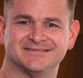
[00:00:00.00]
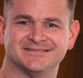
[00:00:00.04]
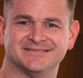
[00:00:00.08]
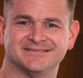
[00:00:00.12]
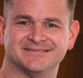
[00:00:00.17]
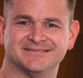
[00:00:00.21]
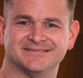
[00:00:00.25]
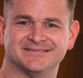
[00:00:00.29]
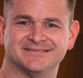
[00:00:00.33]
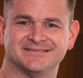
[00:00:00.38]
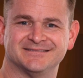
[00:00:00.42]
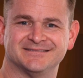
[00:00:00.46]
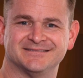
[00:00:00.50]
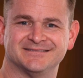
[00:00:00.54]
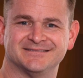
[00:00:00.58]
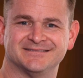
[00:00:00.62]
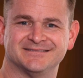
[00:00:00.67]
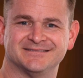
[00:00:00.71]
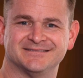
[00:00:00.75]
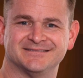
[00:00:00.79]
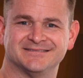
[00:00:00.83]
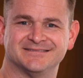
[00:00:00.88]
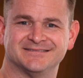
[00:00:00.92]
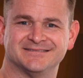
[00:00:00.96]

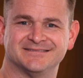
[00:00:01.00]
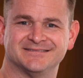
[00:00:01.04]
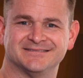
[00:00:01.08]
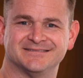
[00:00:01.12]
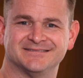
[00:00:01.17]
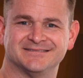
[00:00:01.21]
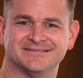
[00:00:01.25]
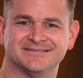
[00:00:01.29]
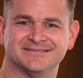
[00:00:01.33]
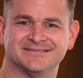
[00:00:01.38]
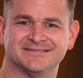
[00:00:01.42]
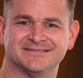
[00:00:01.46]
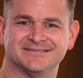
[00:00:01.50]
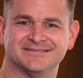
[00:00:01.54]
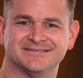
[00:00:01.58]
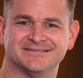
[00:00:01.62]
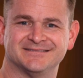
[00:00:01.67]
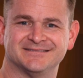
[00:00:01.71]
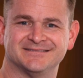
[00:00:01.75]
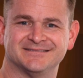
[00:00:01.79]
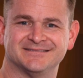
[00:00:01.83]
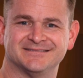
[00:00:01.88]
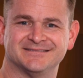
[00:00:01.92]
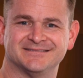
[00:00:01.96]

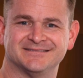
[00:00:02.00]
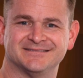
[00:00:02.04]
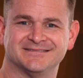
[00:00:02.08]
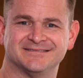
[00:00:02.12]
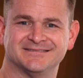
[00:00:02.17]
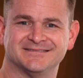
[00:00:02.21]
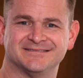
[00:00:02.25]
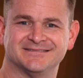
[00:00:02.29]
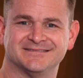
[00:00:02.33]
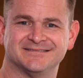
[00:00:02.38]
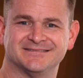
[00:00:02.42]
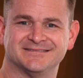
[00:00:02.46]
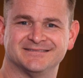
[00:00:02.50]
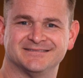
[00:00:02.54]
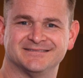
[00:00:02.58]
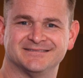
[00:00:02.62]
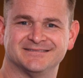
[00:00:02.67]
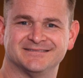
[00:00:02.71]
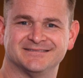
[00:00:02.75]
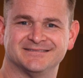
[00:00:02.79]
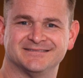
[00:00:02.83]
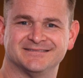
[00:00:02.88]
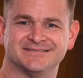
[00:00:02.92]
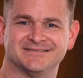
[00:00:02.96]

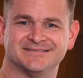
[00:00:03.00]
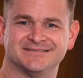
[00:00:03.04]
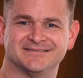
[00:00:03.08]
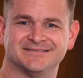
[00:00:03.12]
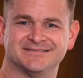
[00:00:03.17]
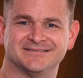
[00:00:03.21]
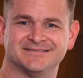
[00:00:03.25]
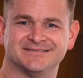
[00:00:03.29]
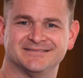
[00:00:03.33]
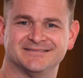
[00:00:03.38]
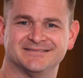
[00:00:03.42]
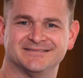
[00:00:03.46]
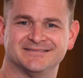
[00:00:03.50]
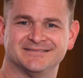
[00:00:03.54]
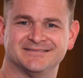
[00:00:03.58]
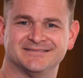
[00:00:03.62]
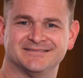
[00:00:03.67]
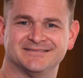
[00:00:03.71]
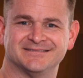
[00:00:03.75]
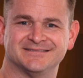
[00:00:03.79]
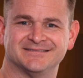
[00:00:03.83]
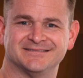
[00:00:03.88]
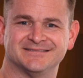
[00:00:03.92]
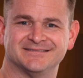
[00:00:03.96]

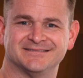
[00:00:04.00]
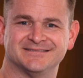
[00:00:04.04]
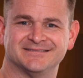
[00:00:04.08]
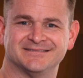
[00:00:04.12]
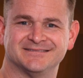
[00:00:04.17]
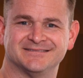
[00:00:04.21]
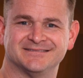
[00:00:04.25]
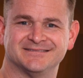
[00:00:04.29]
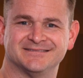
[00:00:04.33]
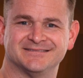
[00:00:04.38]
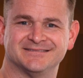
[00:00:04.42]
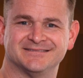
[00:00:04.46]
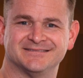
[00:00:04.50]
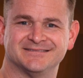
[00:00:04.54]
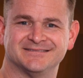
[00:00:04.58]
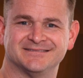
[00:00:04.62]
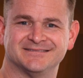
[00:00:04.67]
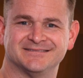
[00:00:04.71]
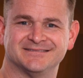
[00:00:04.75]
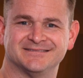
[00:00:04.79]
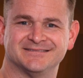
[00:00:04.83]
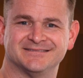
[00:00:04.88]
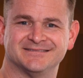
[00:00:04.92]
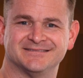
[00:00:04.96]

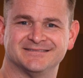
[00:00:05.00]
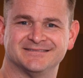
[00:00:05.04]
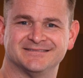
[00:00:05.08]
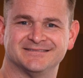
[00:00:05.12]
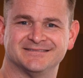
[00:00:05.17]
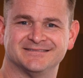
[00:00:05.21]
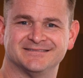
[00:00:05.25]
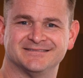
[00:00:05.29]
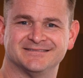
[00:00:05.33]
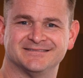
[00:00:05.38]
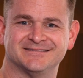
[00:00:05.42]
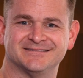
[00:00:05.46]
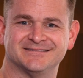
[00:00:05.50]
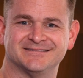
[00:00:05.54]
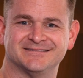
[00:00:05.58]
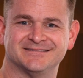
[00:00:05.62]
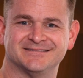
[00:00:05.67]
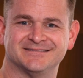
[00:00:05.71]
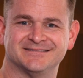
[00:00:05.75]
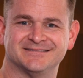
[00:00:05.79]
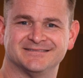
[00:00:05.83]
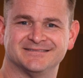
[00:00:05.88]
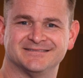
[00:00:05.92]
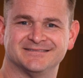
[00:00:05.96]

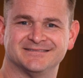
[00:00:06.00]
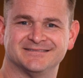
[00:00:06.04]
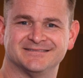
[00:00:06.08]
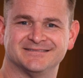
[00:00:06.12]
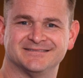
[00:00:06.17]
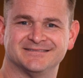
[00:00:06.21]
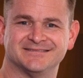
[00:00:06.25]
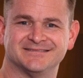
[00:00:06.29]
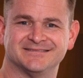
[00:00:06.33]
(no lip movement)